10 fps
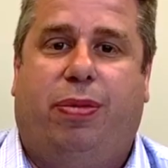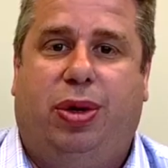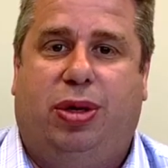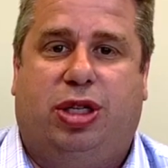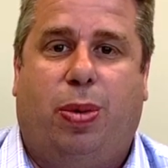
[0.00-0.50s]
from
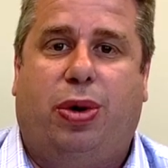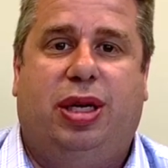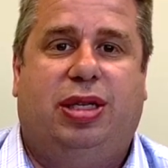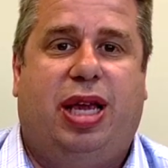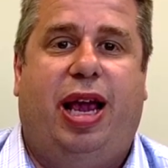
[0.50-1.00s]
doing the
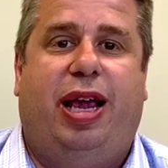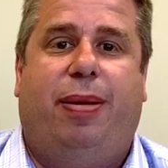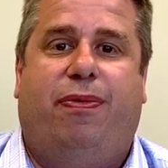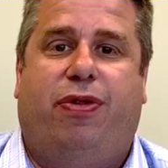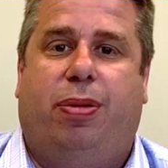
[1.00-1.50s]
Smokies
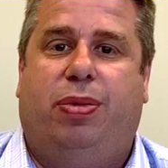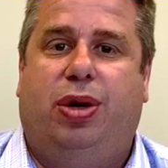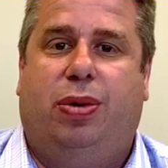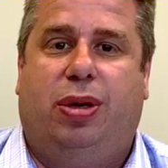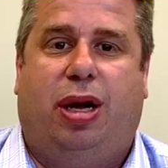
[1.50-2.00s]
game, from
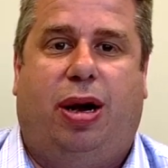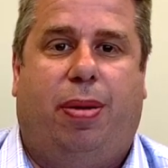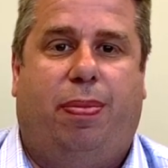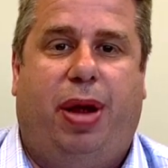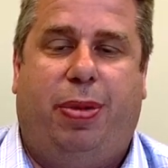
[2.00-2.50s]
doing
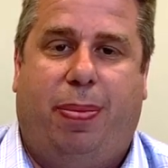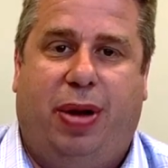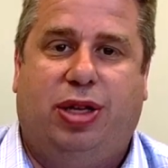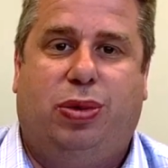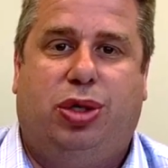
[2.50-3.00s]
um, maybe a
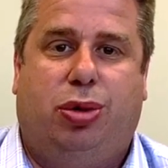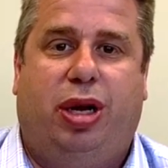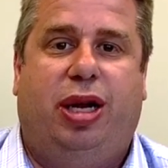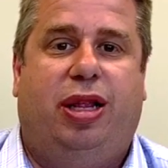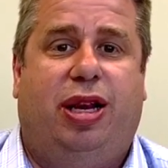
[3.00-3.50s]
men's
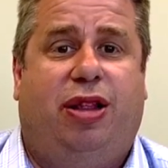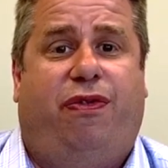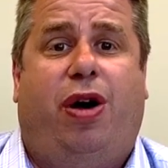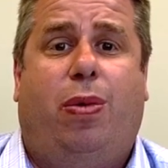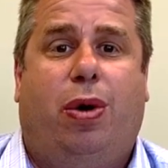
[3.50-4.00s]
retreat. And then in the
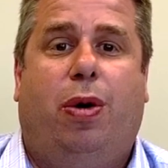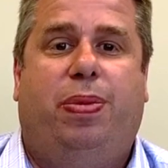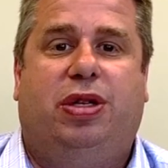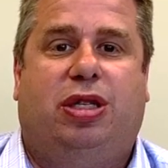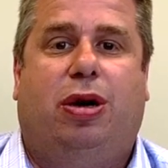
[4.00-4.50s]
fall, we're
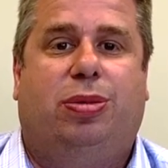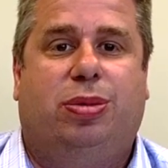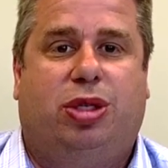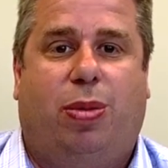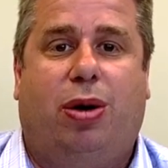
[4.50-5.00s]
hoping to start up
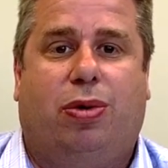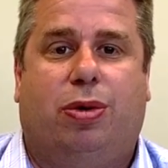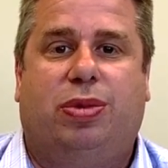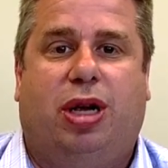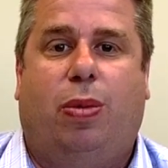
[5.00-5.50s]
some small
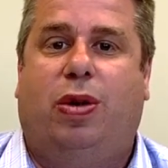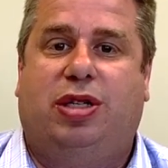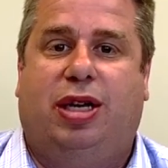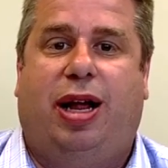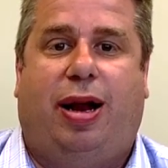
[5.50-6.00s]
groups on
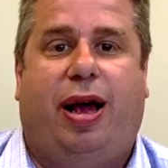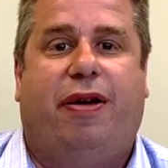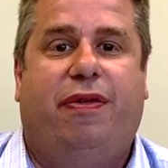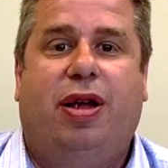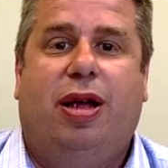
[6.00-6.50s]
Wednesday Night
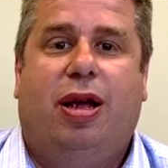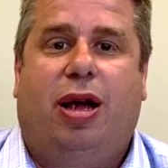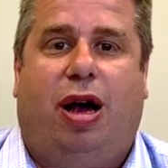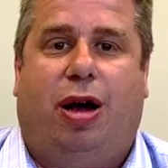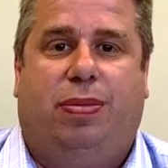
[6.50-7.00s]
Live
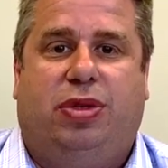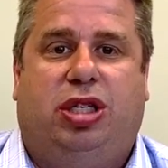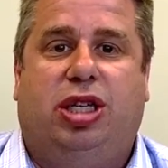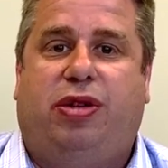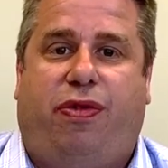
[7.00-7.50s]

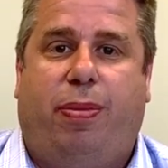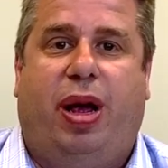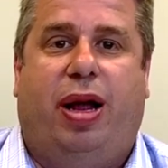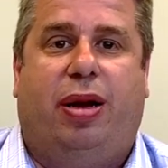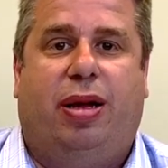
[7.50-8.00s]
um, just for
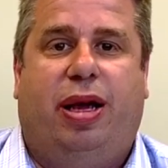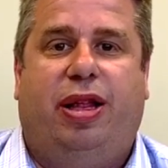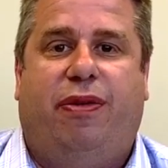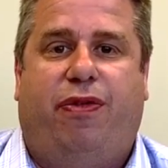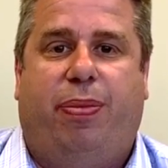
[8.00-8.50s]
men.
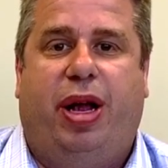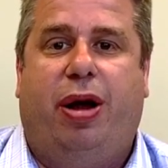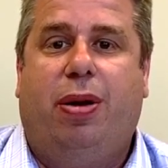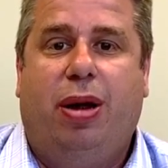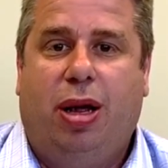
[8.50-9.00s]
And then from
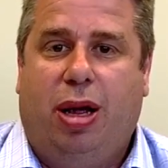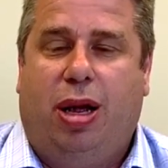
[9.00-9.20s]
there,